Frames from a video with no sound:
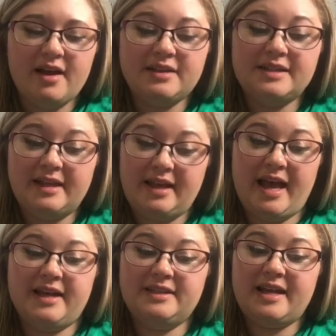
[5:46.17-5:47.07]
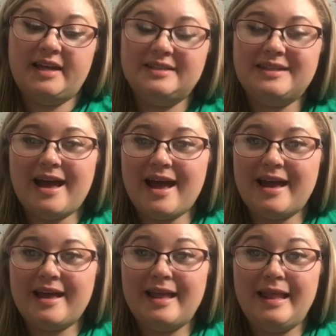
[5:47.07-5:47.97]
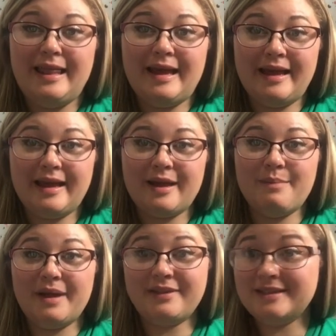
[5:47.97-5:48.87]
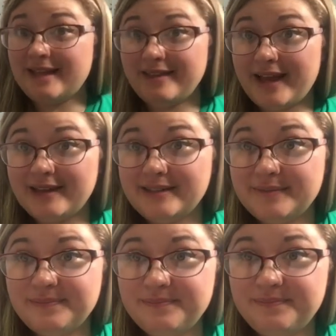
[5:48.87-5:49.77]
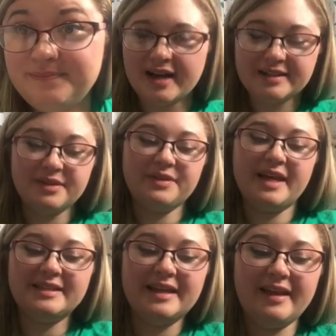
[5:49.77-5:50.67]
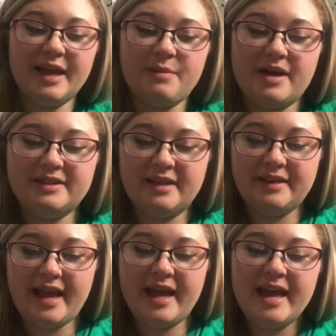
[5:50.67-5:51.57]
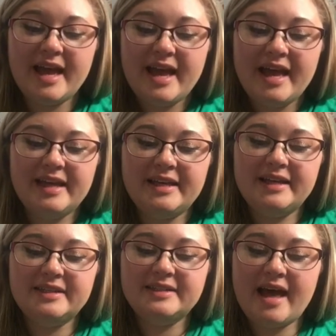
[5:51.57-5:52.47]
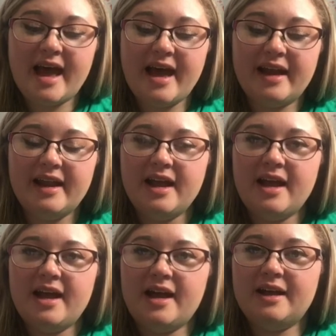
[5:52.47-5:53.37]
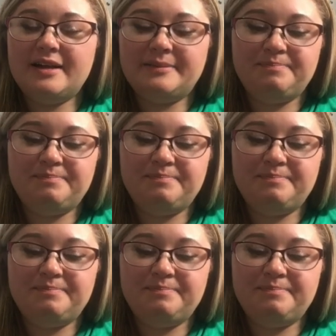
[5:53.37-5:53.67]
Sonlight, things that I like about the Sonlight. Okay, so things I like about Sonlight is that, I